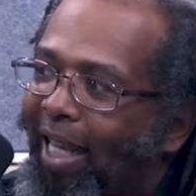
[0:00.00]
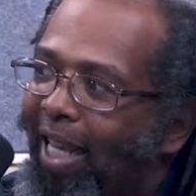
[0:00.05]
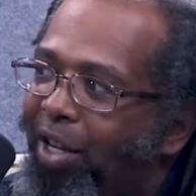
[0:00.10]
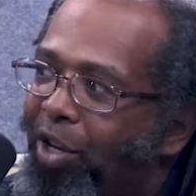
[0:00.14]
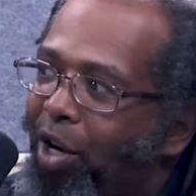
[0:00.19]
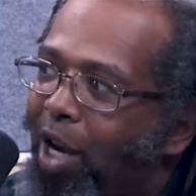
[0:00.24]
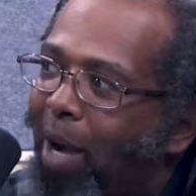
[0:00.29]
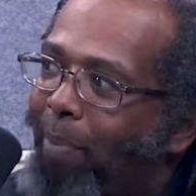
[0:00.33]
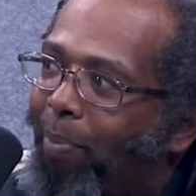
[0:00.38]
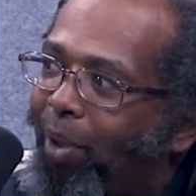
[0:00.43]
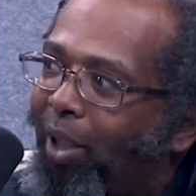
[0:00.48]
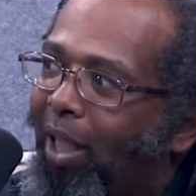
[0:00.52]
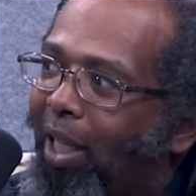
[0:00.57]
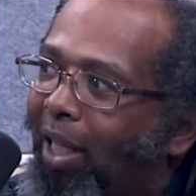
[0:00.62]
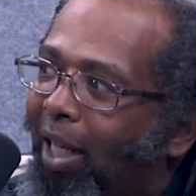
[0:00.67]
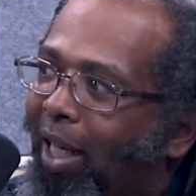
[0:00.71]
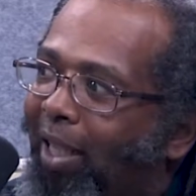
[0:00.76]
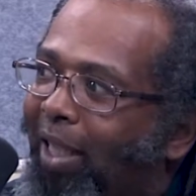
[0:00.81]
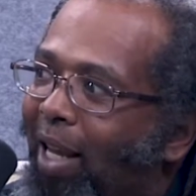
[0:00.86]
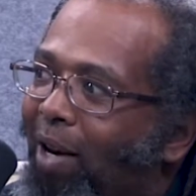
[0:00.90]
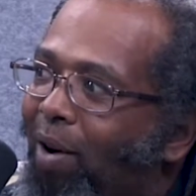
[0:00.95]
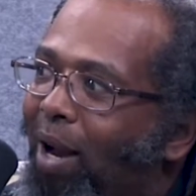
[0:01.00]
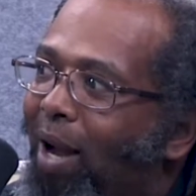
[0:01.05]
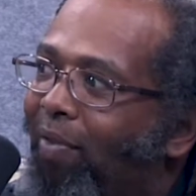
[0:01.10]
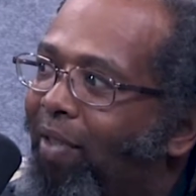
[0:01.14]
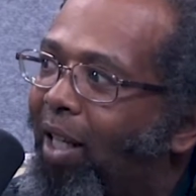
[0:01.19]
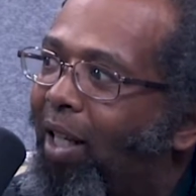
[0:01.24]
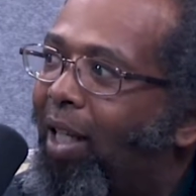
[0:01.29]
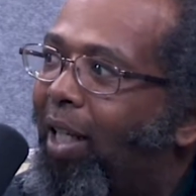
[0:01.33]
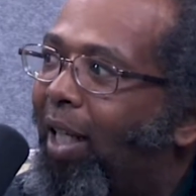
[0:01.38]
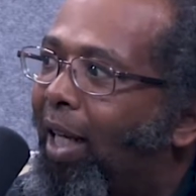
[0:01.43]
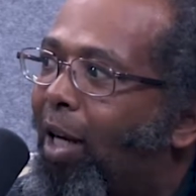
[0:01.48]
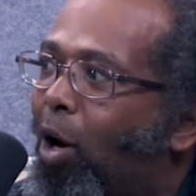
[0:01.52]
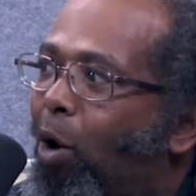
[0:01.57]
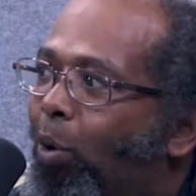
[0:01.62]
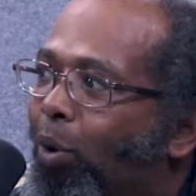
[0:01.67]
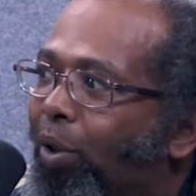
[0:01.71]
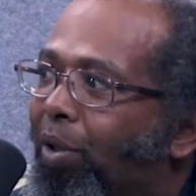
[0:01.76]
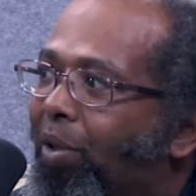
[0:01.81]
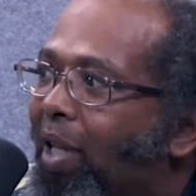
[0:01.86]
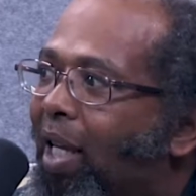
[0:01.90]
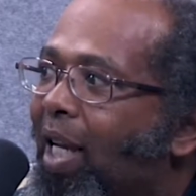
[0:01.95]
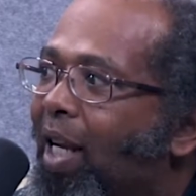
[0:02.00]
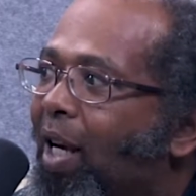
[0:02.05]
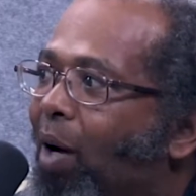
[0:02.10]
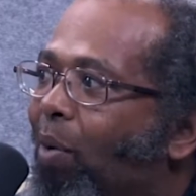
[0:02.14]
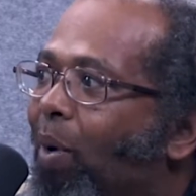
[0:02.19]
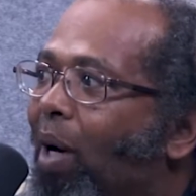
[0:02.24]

thing. You can't put the click. They don't have the click holder thing or